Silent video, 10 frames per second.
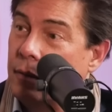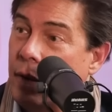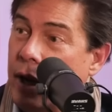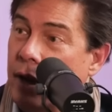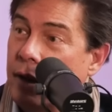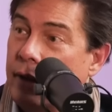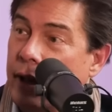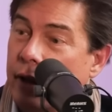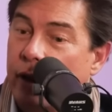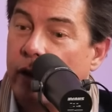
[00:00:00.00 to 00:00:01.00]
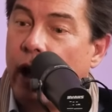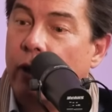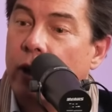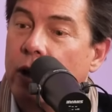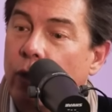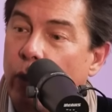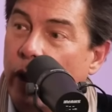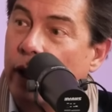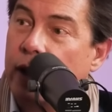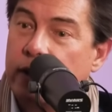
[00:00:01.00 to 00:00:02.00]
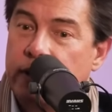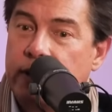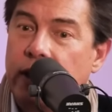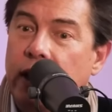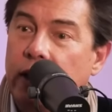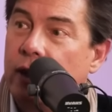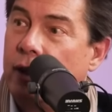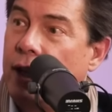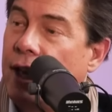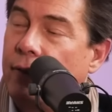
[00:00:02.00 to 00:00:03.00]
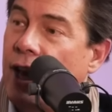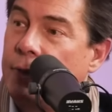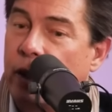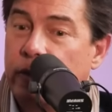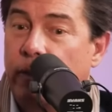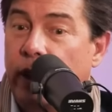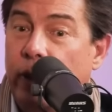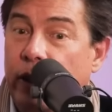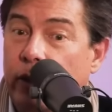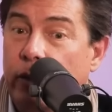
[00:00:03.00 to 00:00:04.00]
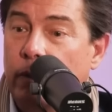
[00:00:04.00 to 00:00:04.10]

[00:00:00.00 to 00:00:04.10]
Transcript: Right? They're not willing to see the negative aspects. And by the way,